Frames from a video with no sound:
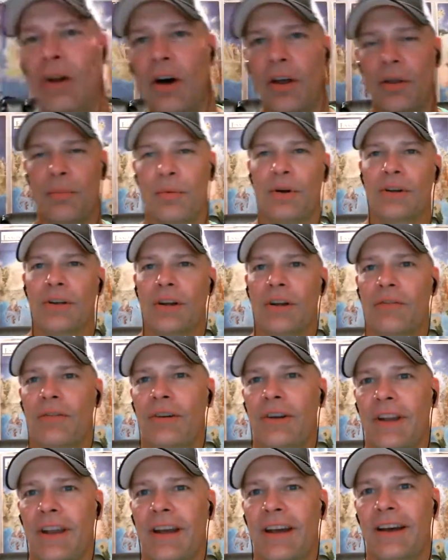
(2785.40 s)
the book cover,
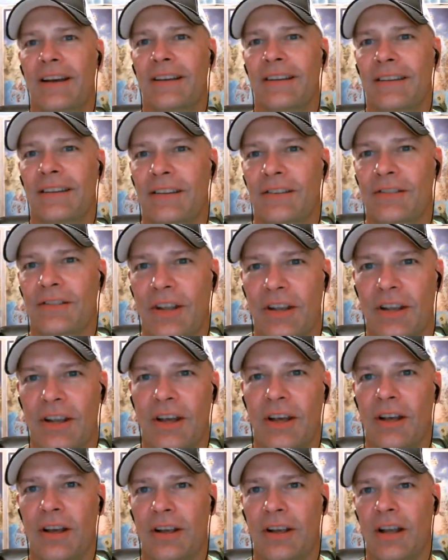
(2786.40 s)
yeah, it's like
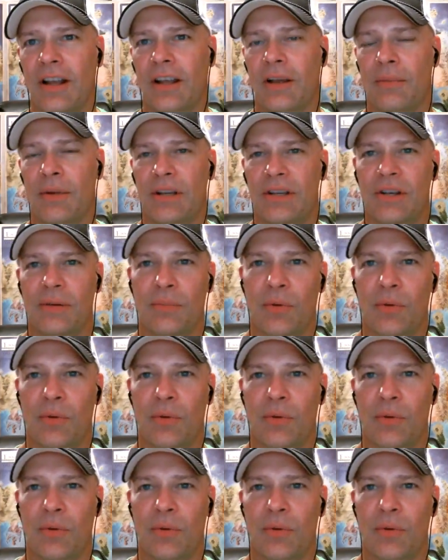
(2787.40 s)
kind of like a big timber.